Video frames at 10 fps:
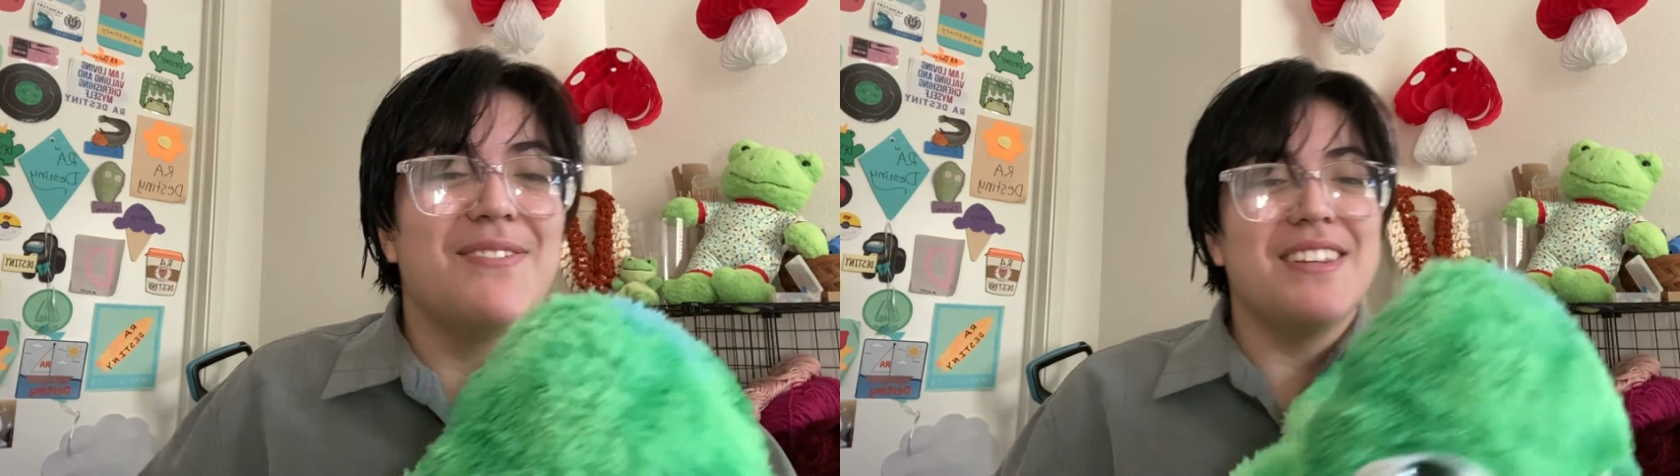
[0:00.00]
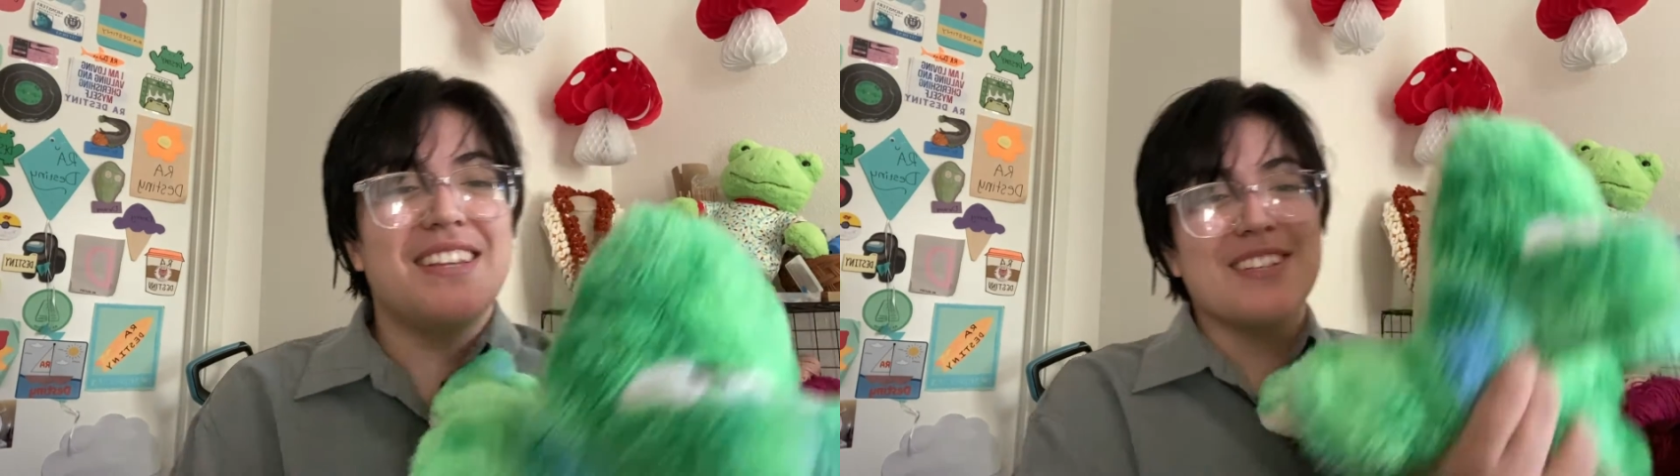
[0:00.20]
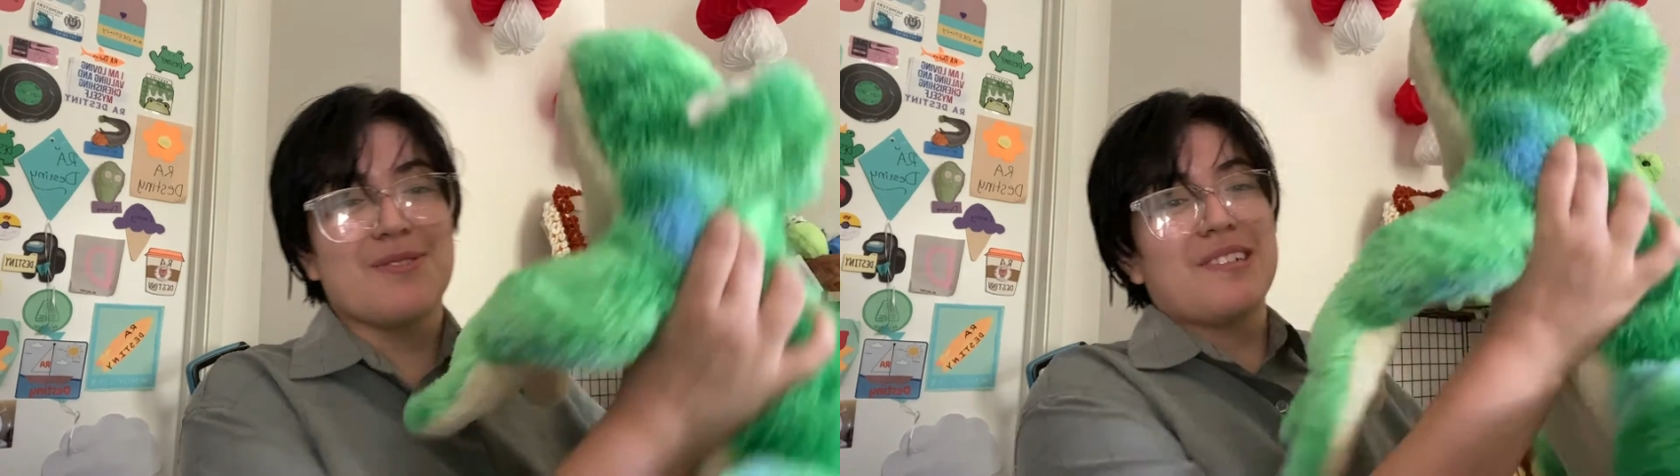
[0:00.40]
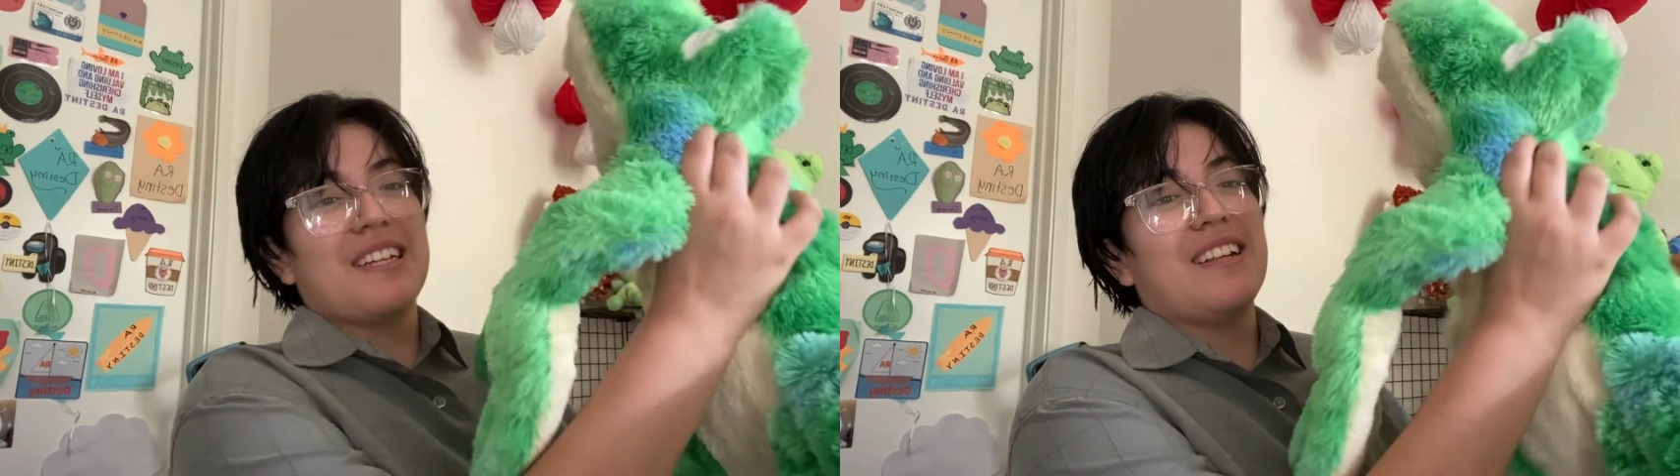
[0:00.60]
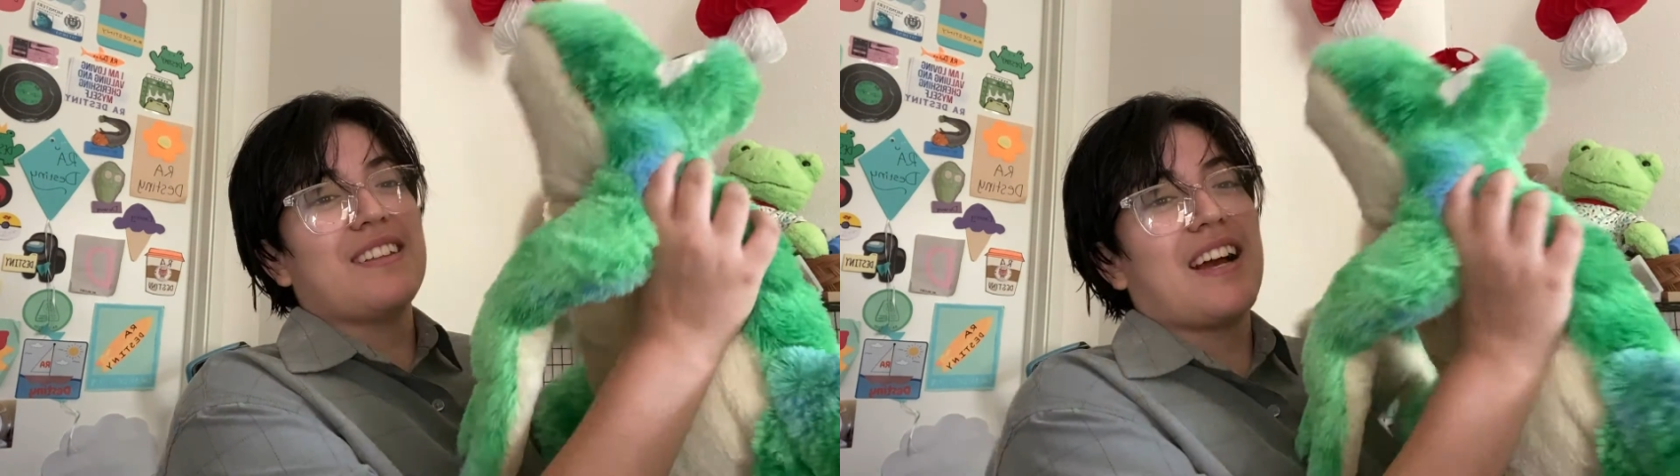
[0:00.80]
me this one,
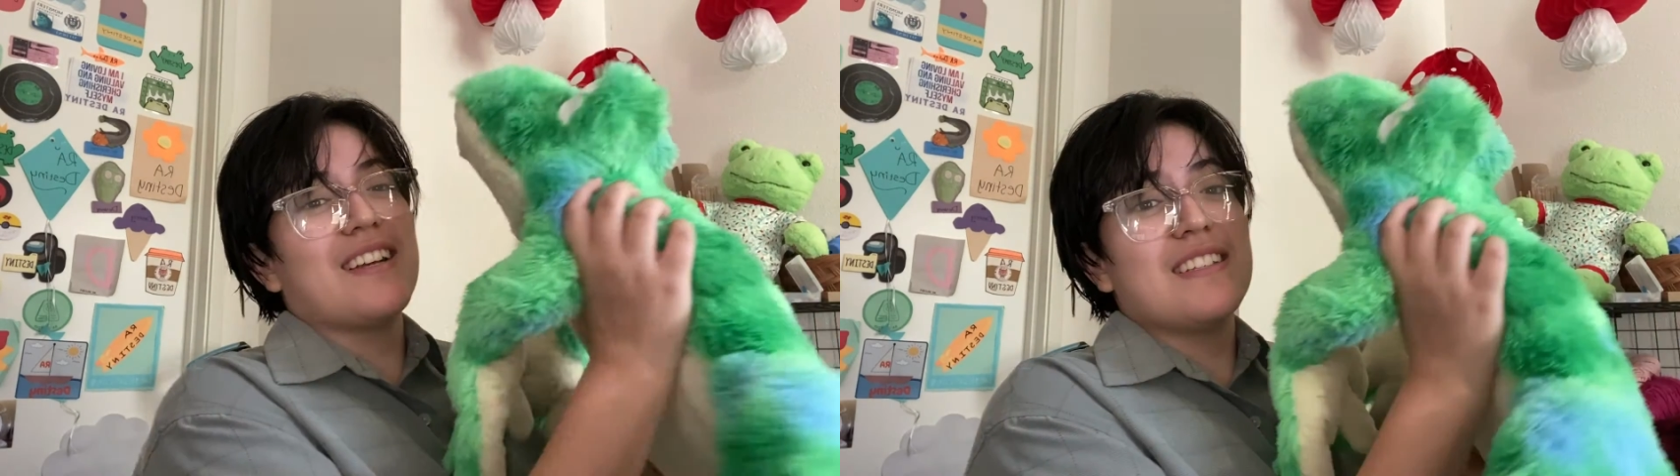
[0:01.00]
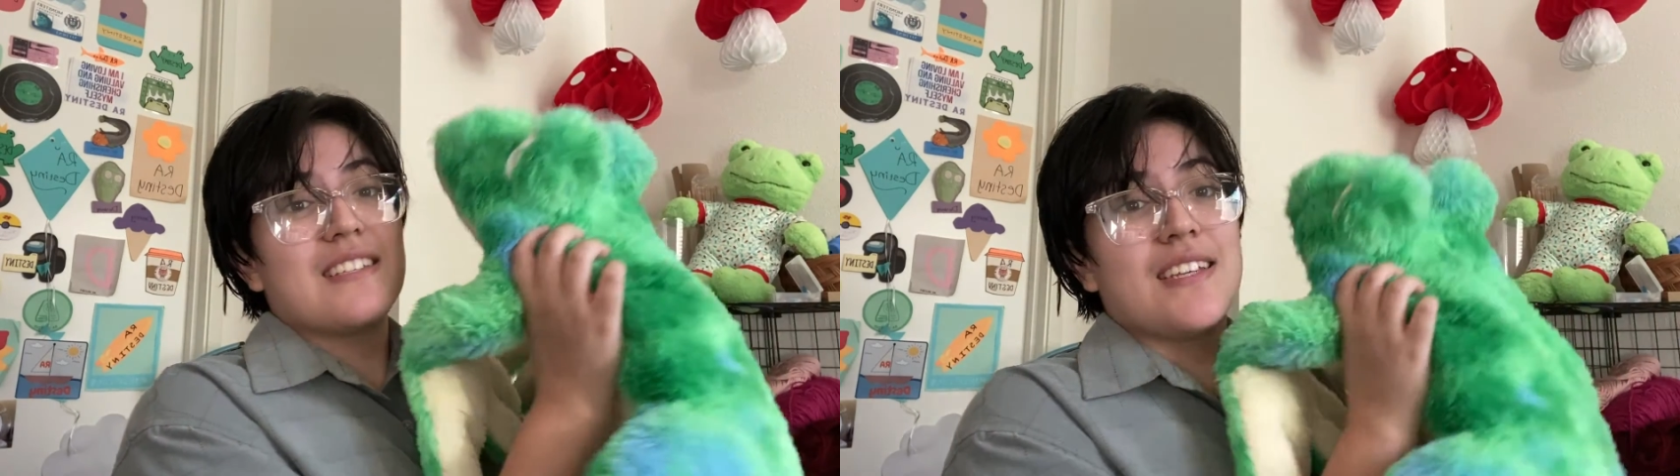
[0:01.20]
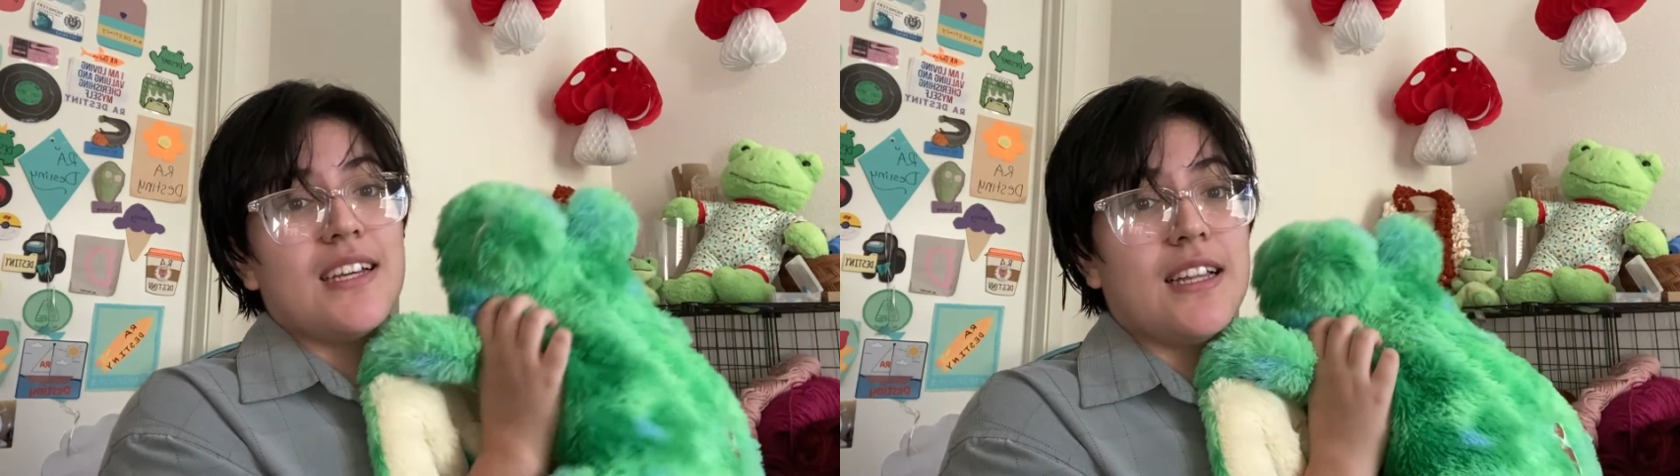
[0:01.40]
and its eyes,